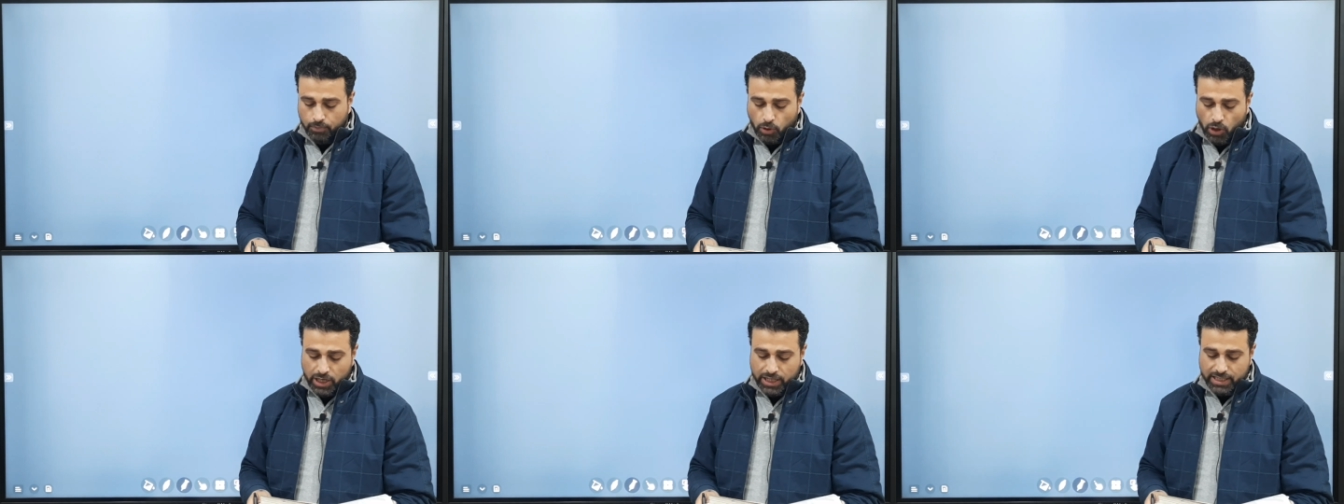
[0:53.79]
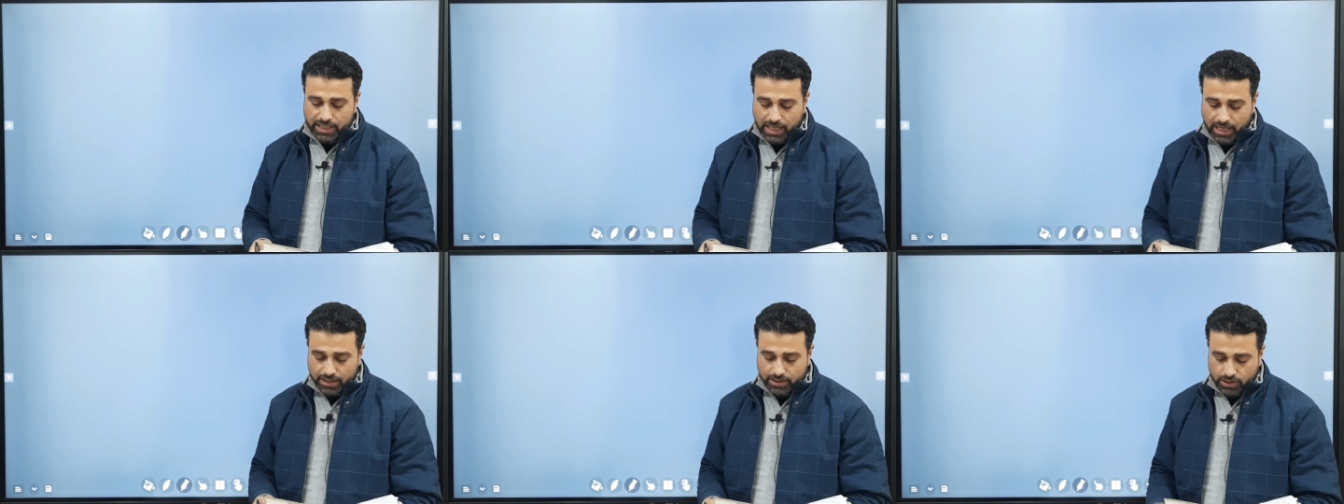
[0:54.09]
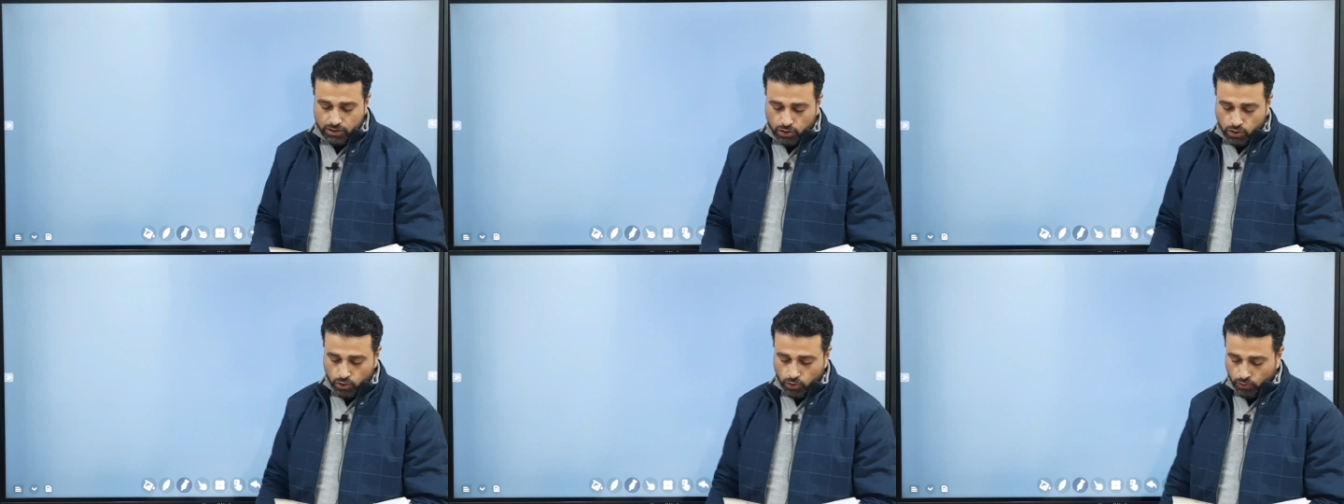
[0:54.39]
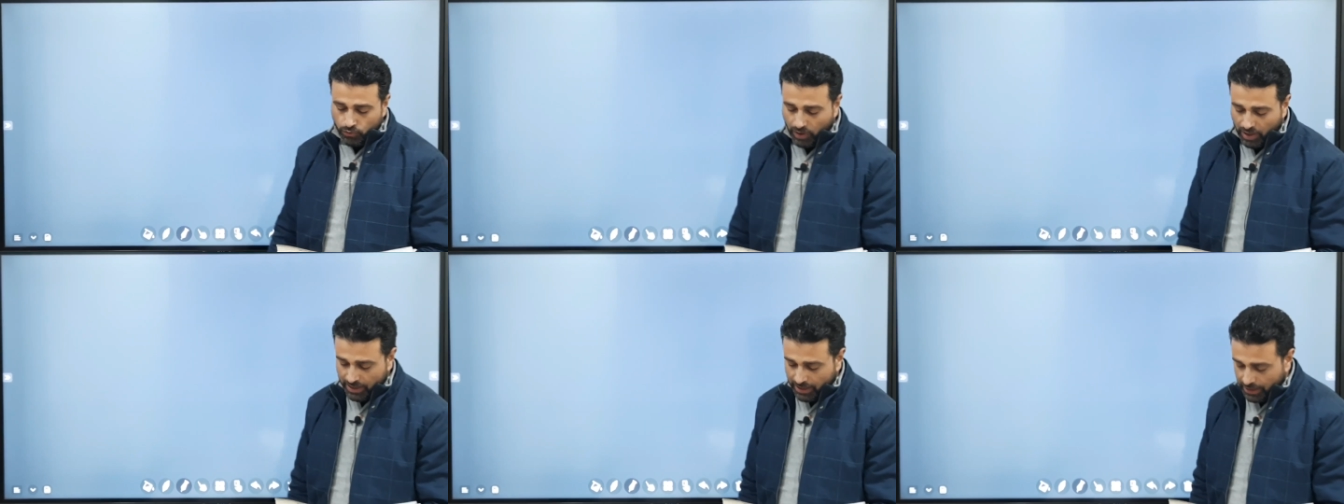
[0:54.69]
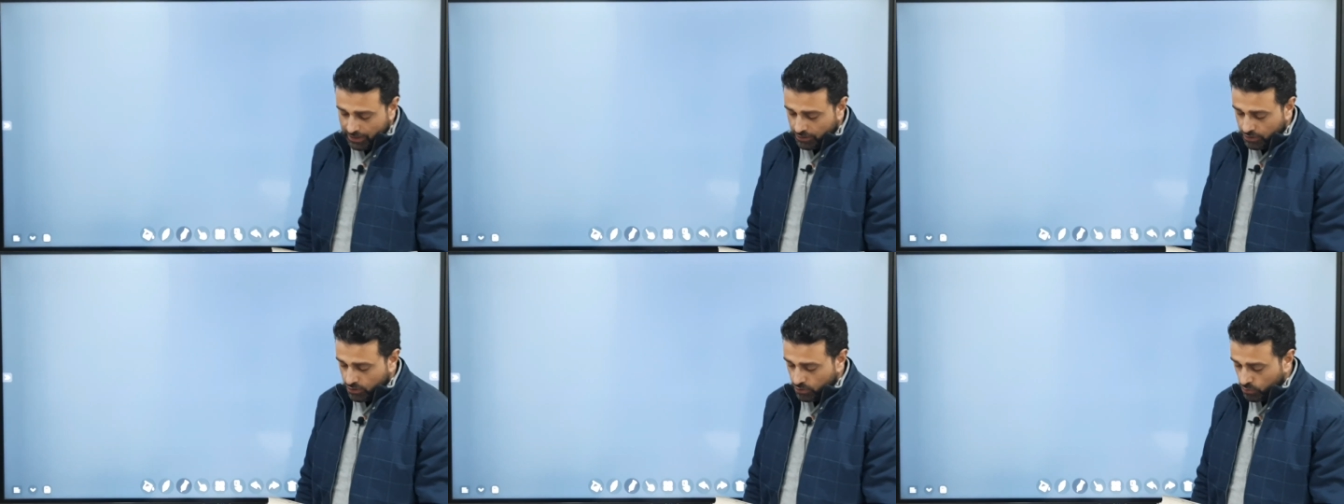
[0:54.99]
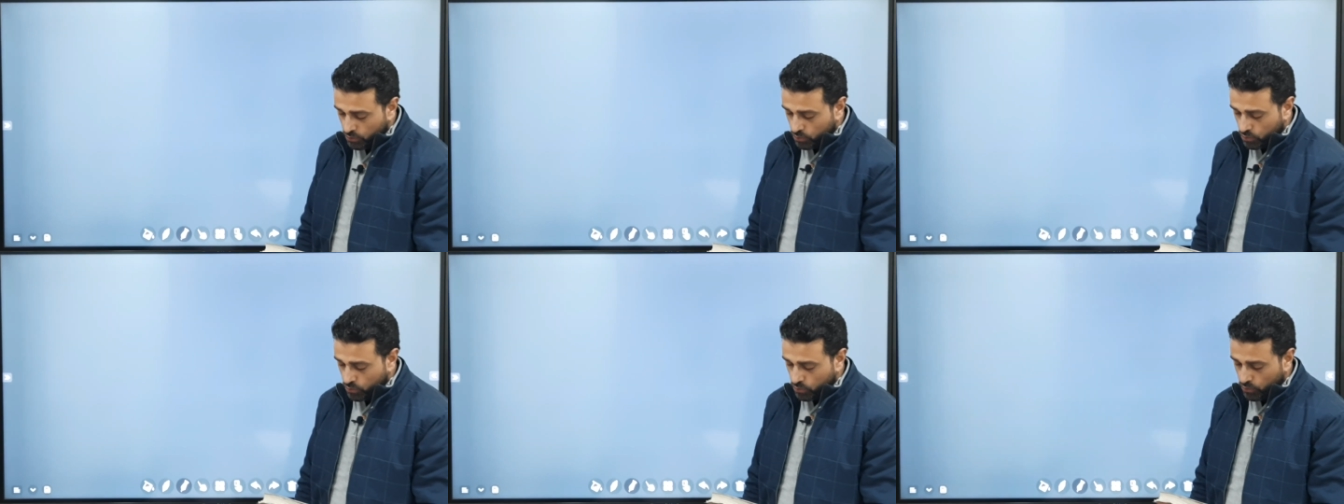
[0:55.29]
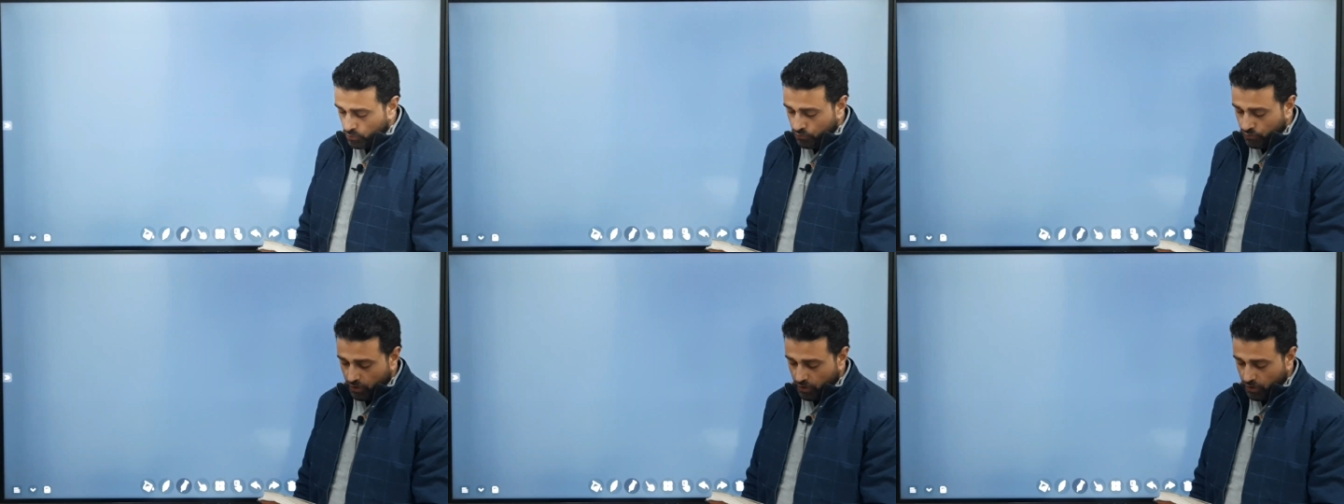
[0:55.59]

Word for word: point charges Q1 and Q2